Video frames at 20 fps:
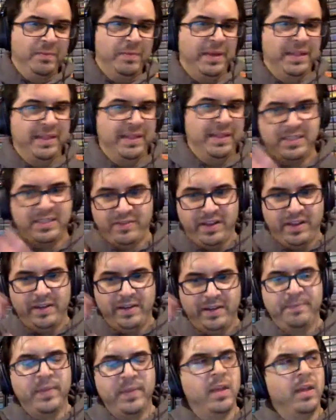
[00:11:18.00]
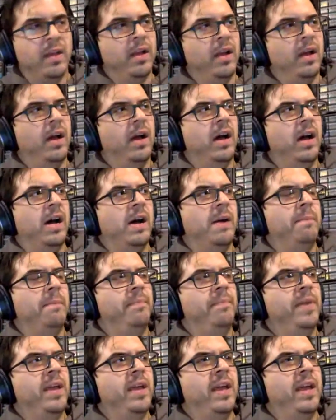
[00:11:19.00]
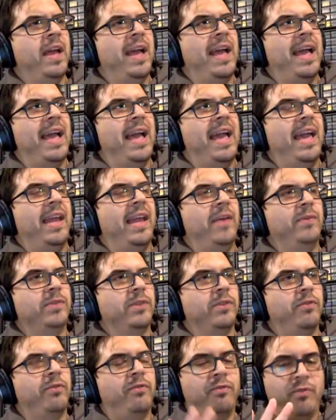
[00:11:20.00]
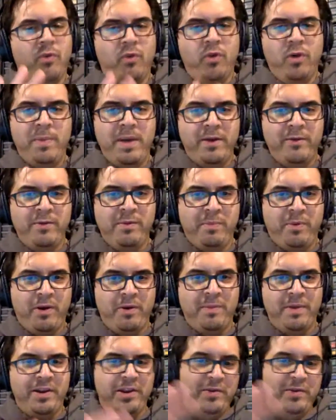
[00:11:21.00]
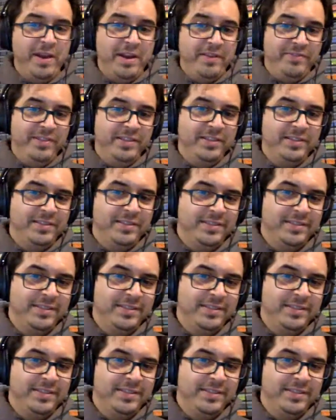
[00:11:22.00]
but that's fine. And it was a 4-bedroom apartment. Are you ready for this?